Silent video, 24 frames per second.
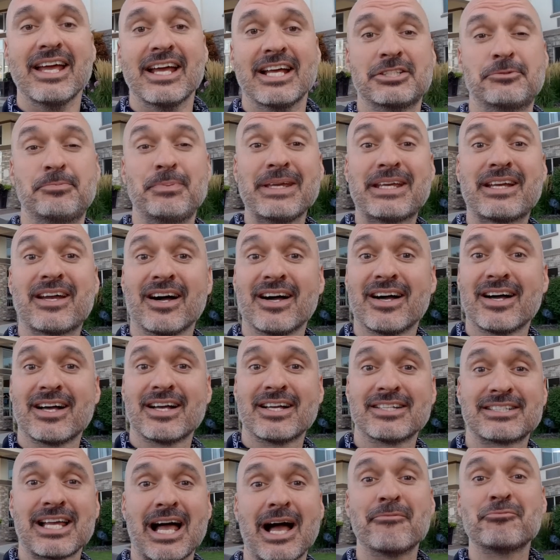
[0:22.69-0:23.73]
is
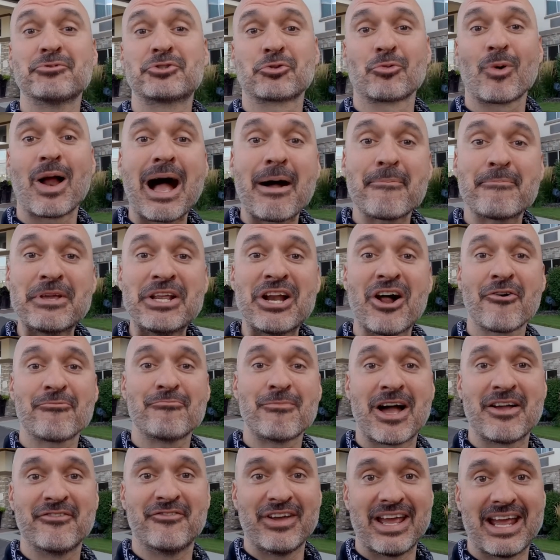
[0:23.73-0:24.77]
because I'm dropping off
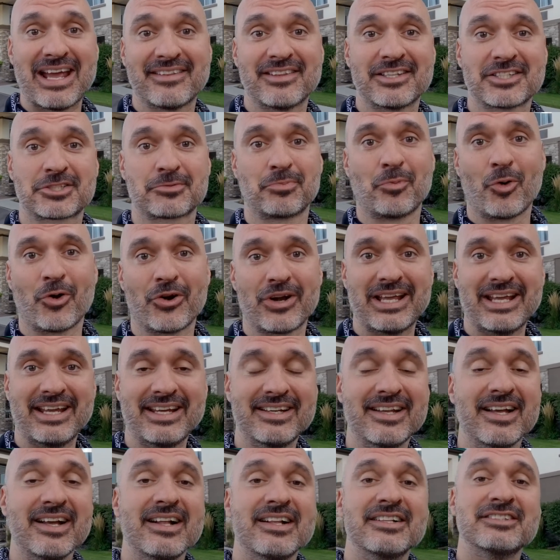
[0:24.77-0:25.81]
my van this
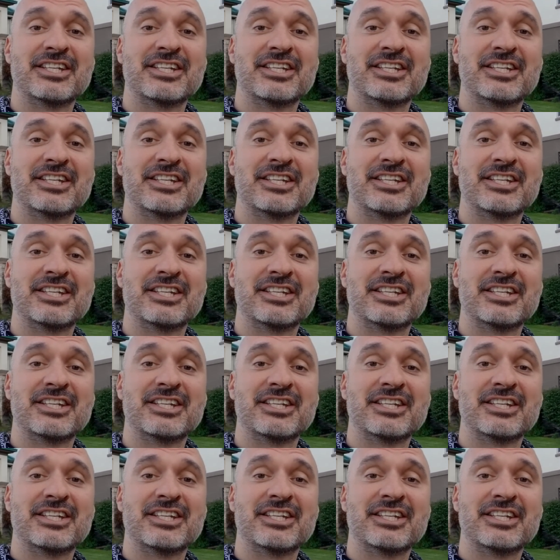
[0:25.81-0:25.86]
morning